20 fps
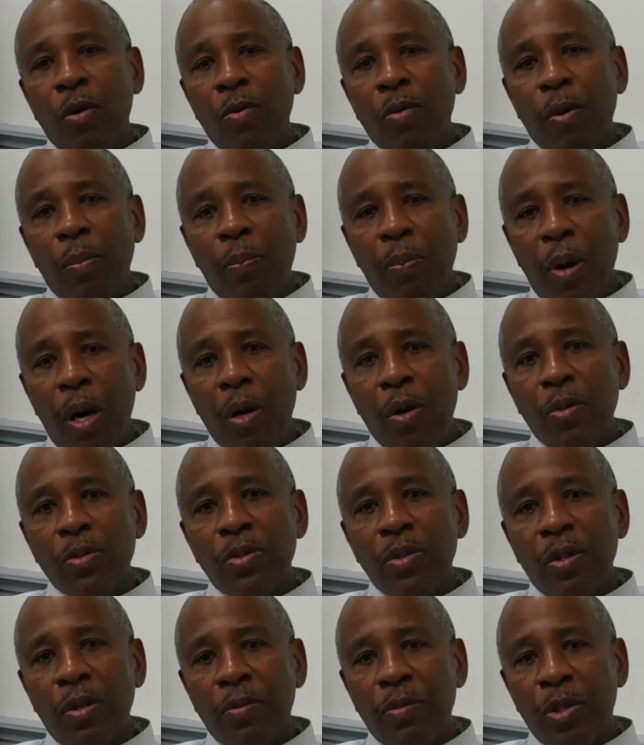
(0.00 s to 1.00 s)
on the
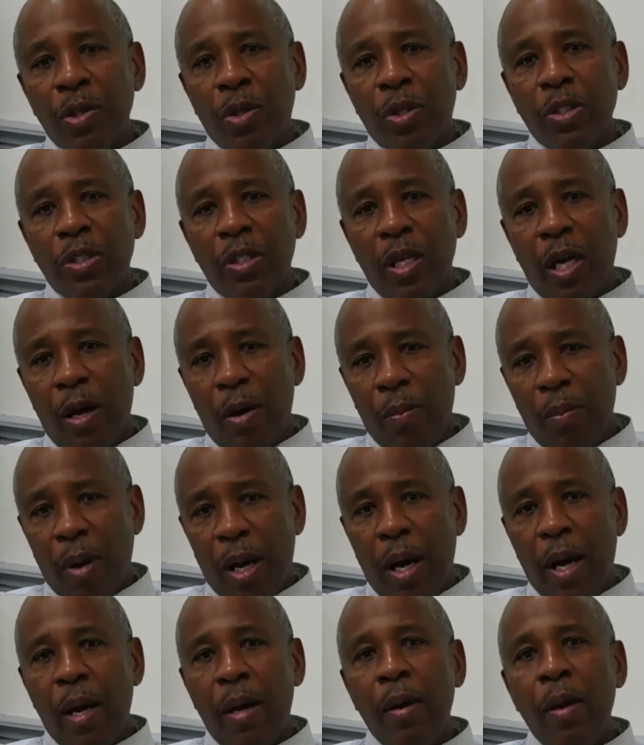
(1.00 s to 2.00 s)
pulse of Georgetown
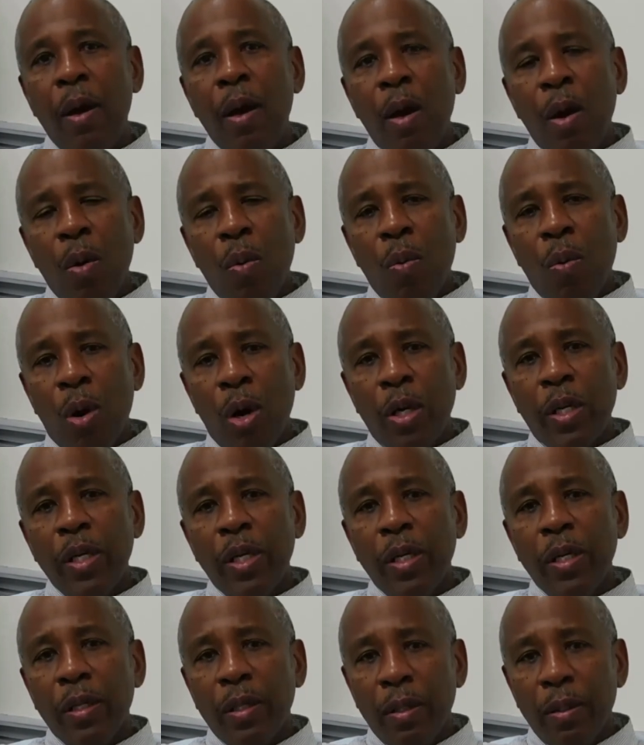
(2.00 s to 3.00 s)
by
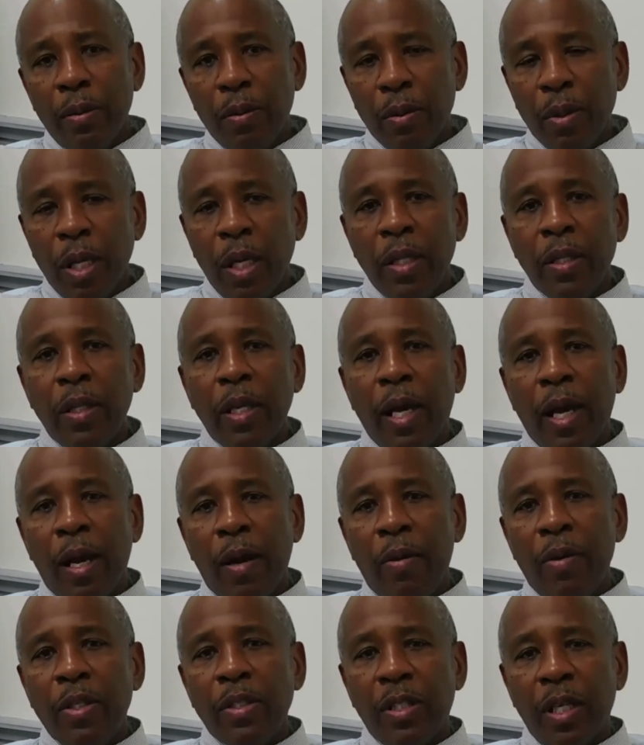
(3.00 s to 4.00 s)
working in the
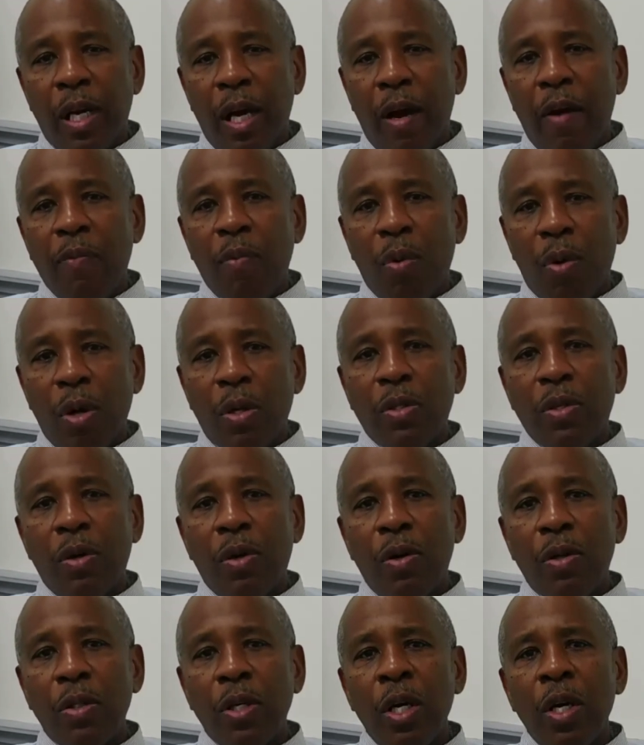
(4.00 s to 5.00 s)
areas that I've worked
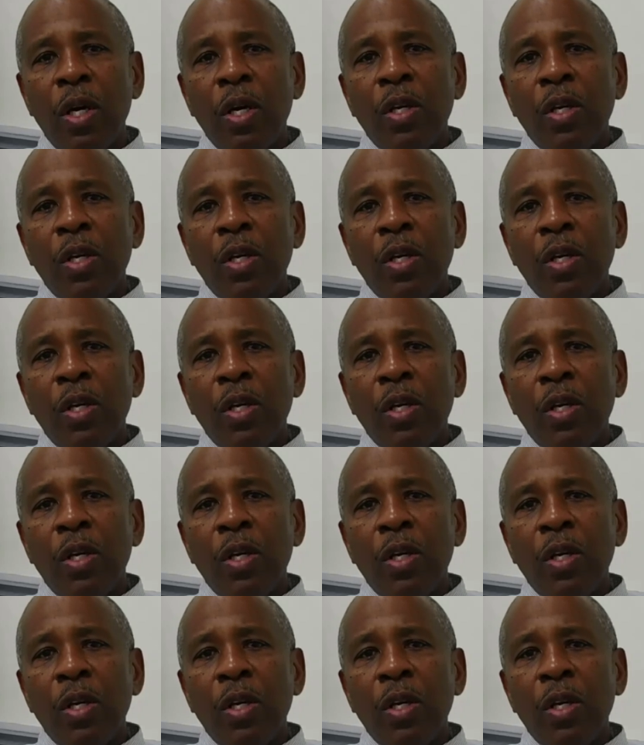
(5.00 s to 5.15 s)
on.